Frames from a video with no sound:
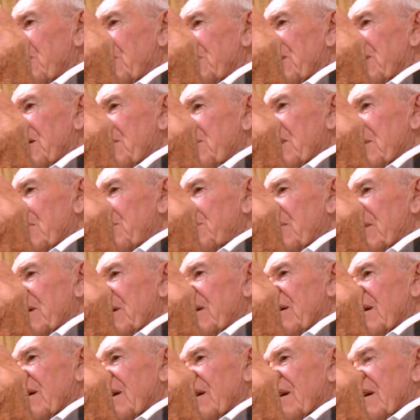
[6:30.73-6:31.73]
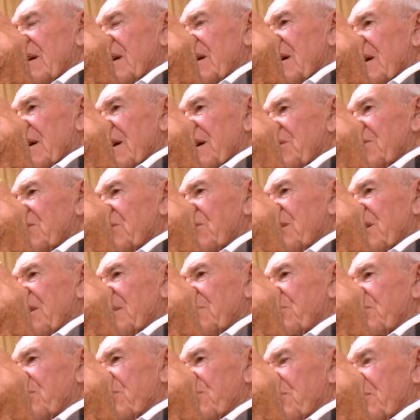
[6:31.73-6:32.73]
of them up there, and
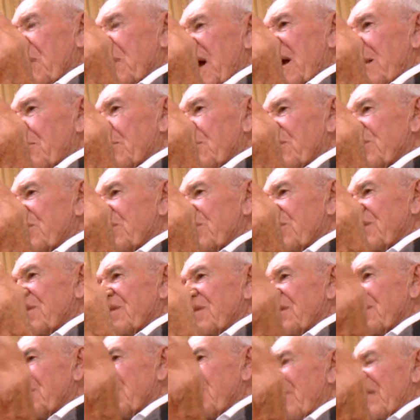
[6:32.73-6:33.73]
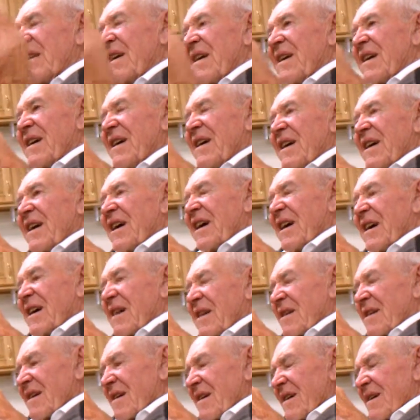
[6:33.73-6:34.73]
jeeps or the ambulances.
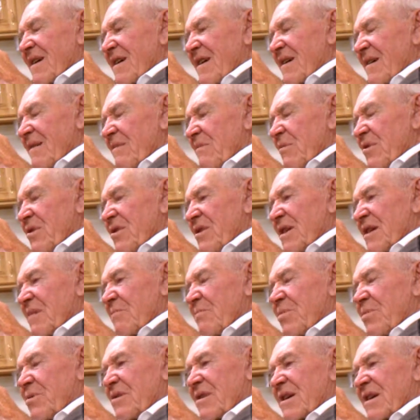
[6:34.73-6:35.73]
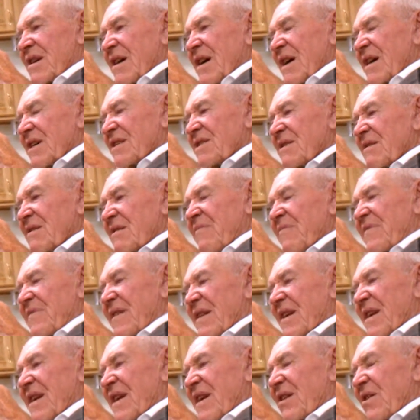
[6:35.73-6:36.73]
And one of them poor guys
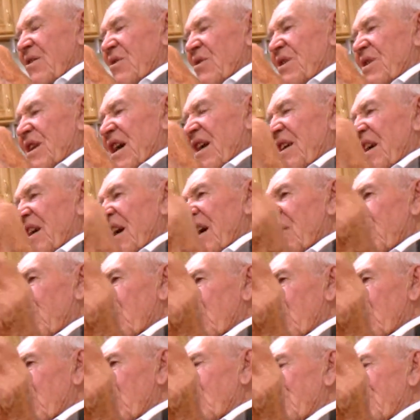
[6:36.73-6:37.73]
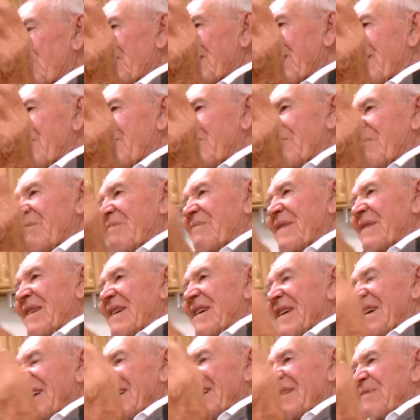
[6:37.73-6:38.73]
had to go down that road and
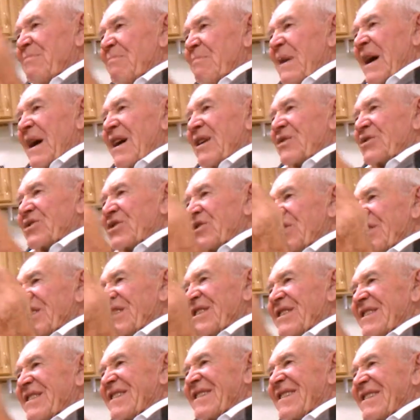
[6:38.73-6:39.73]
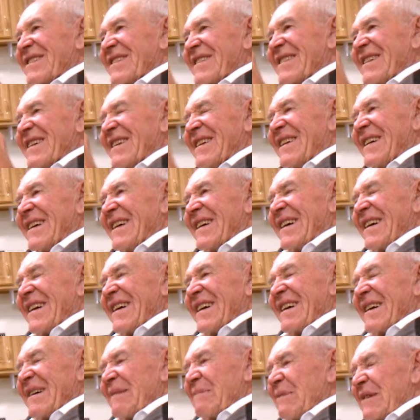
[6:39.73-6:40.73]
bouncing,
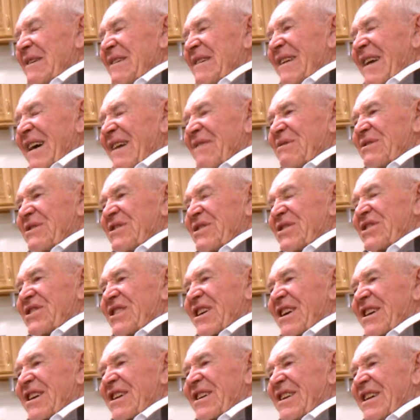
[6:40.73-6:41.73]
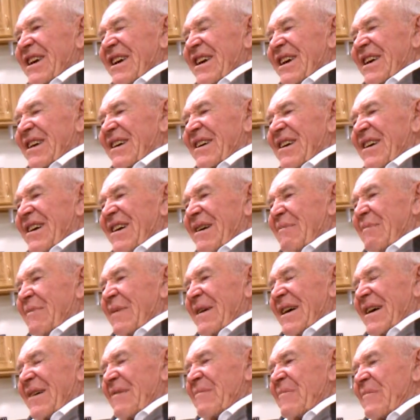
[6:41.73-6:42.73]
but that was the second day of
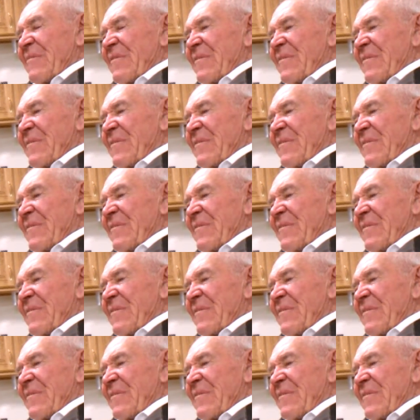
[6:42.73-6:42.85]
combat.